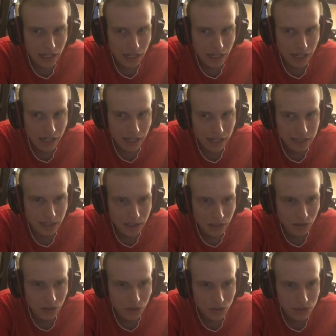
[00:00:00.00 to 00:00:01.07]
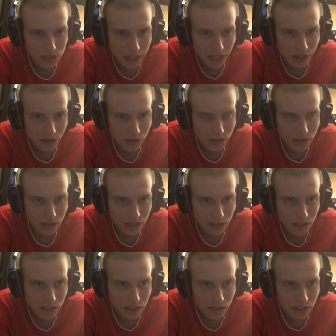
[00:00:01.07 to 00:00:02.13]
And as I close out,
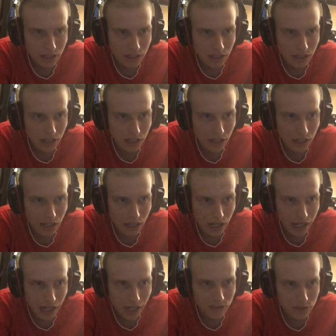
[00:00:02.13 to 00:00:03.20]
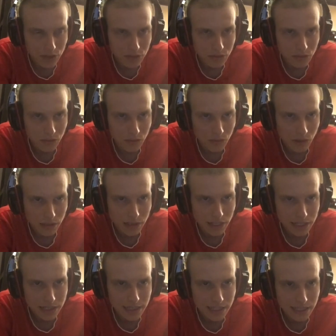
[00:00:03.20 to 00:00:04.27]
I have just one
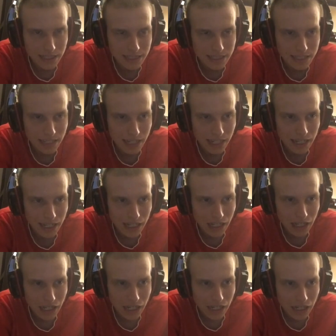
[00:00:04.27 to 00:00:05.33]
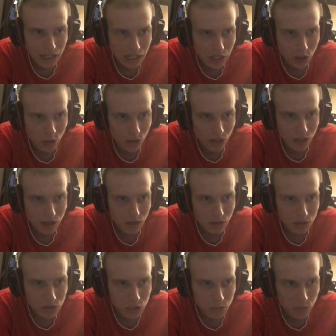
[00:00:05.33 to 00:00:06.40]
last thing to say. Current
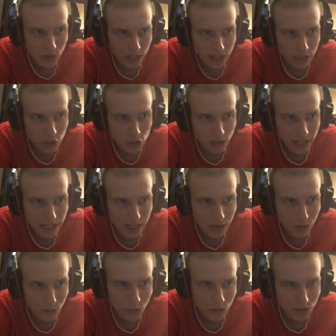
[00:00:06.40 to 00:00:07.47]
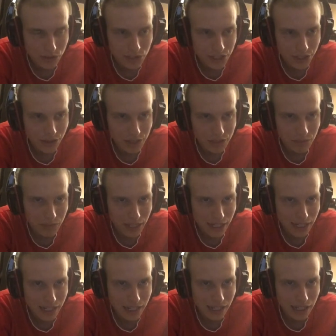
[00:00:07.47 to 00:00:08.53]
spring training World Series
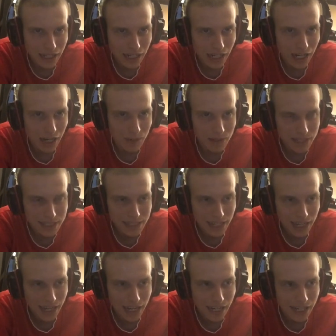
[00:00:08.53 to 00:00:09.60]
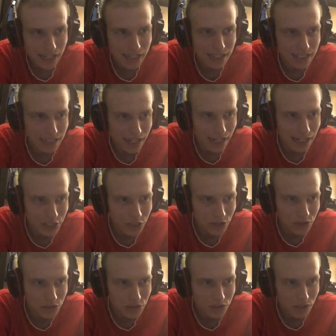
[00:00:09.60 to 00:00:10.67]
pick, I'm going to say
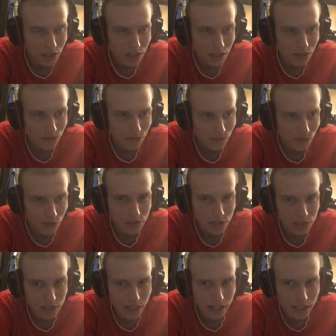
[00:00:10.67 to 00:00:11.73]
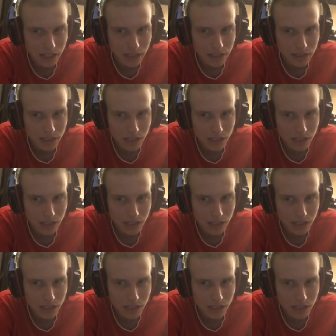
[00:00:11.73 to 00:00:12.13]
Dodgers versus Yankees,